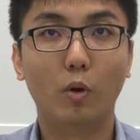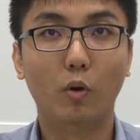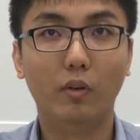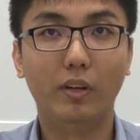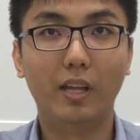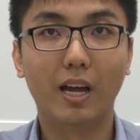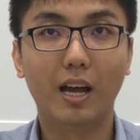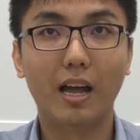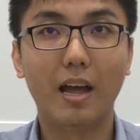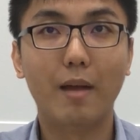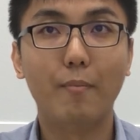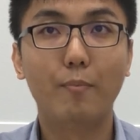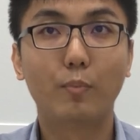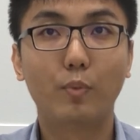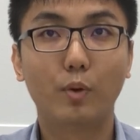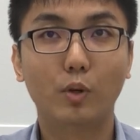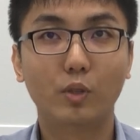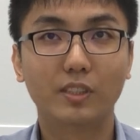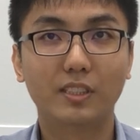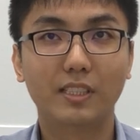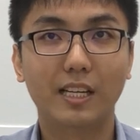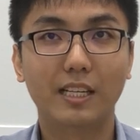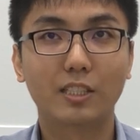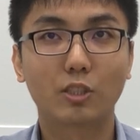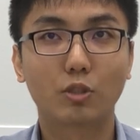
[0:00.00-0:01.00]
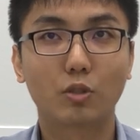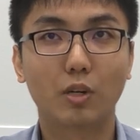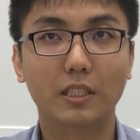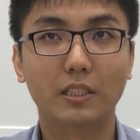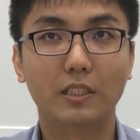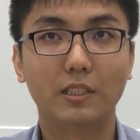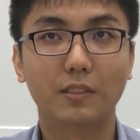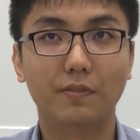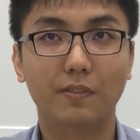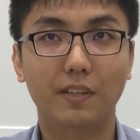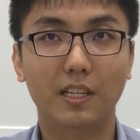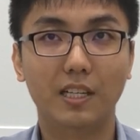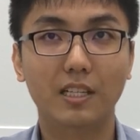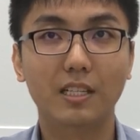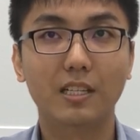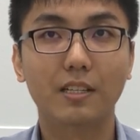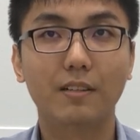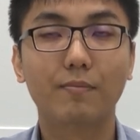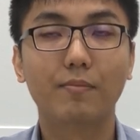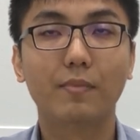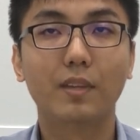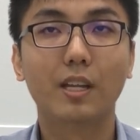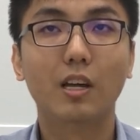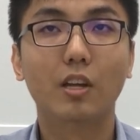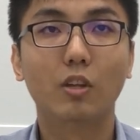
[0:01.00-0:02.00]
product and process transfer
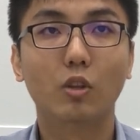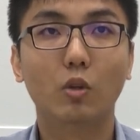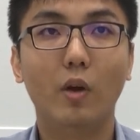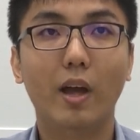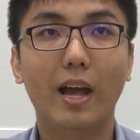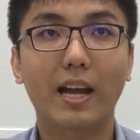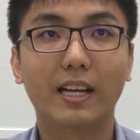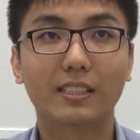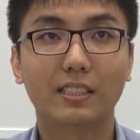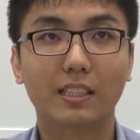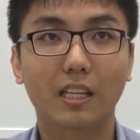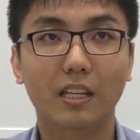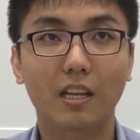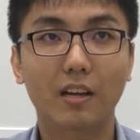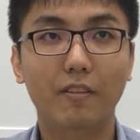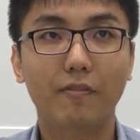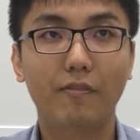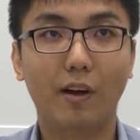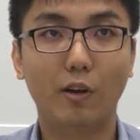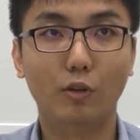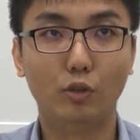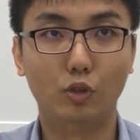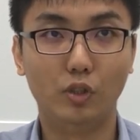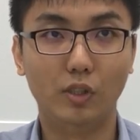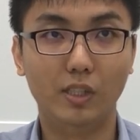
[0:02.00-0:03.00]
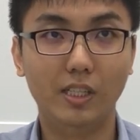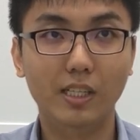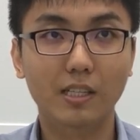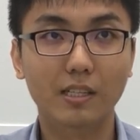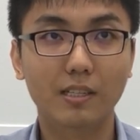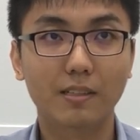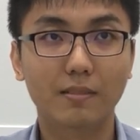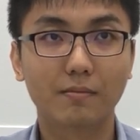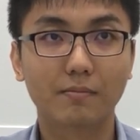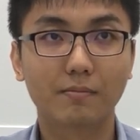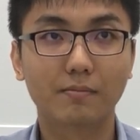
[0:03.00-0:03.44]
to external foundry.